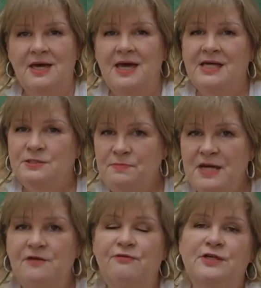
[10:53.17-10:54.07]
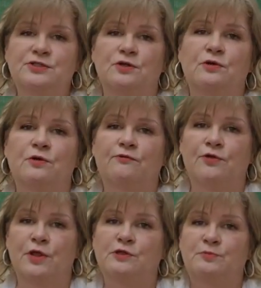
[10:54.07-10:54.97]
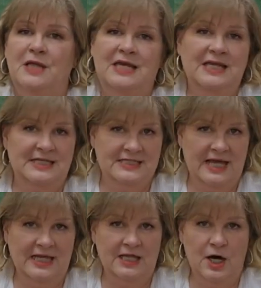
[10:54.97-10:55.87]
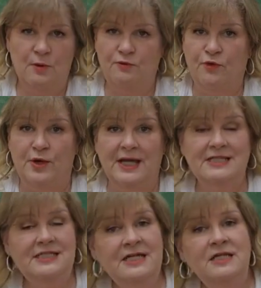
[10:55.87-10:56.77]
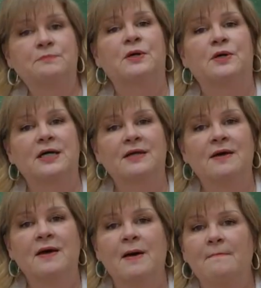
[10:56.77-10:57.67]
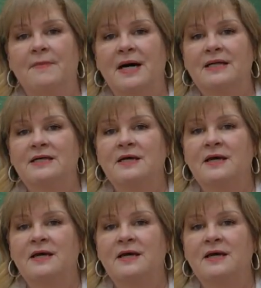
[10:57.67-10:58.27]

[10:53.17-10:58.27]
It's beneficial for those planning to stay in the home for an extended period, but